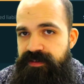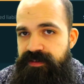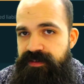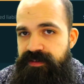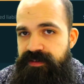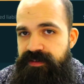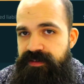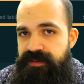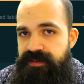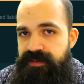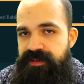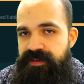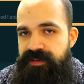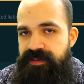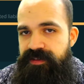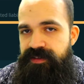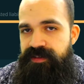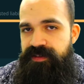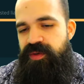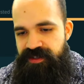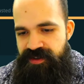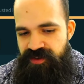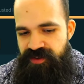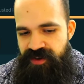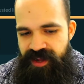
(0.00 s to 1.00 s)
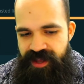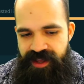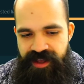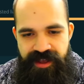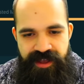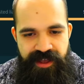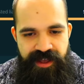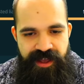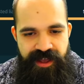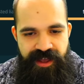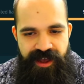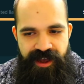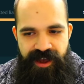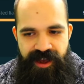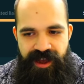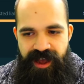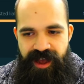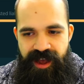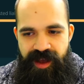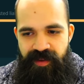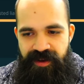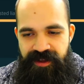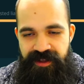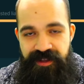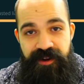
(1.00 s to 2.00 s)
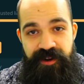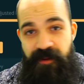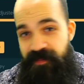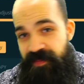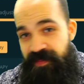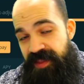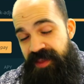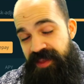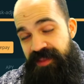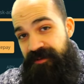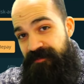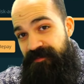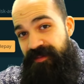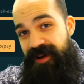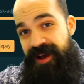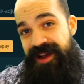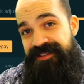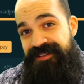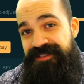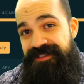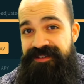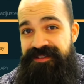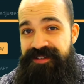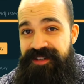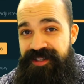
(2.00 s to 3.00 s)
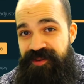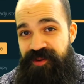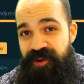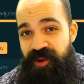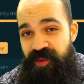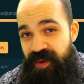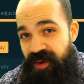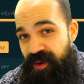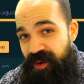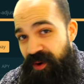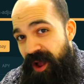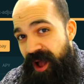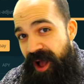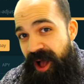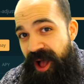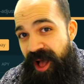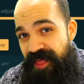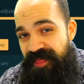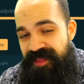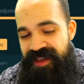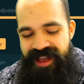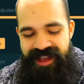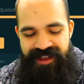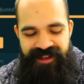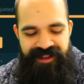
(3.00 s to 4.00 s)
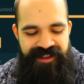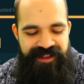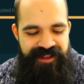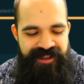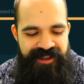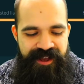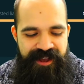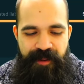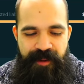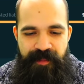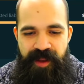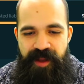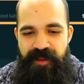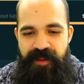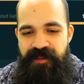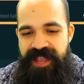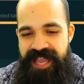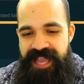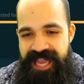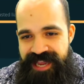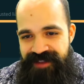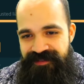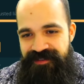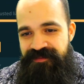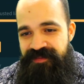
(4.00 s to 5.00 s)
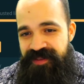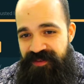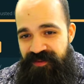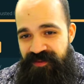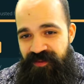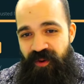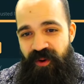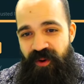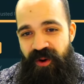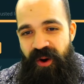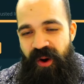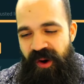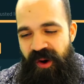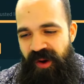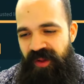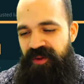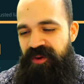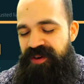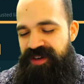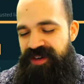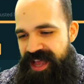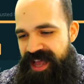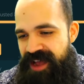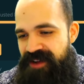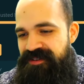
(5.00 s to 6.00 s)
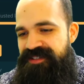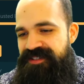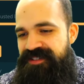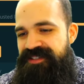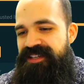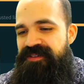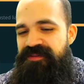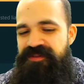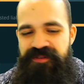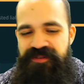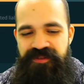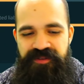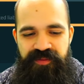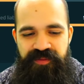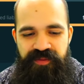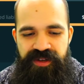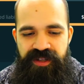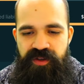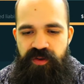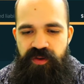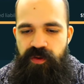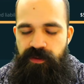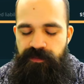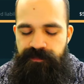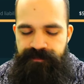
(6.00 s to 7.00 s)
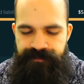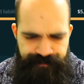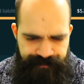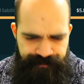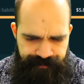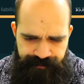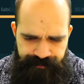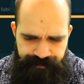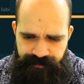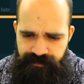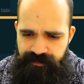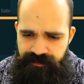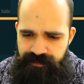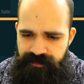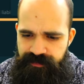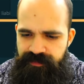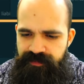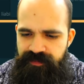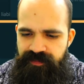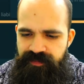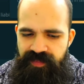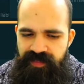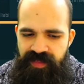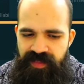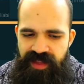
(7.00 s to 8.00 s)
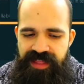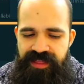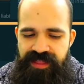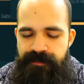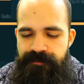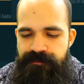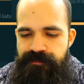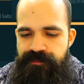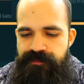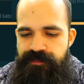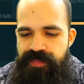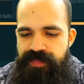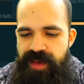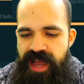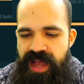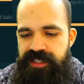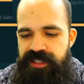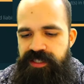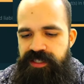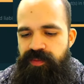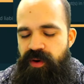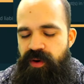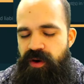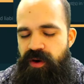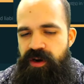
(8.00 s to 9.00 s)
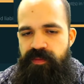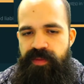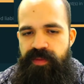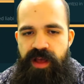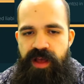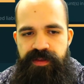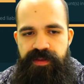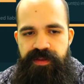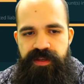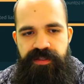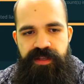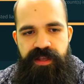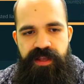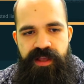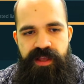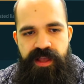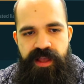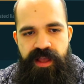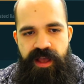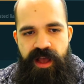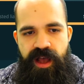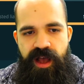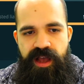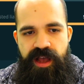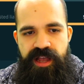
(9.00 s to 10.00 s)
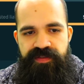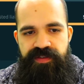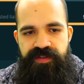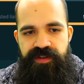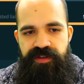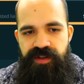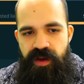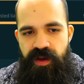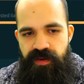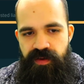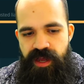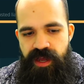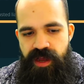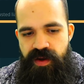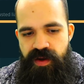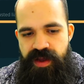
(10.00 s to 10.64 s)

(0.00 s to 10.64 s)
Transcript: announced until yesterday. Uh, but you know, the mods in the Discord, we were on that um, even before Euler announced it, which is pretty cool. And the best part about this, uh, if you don't know,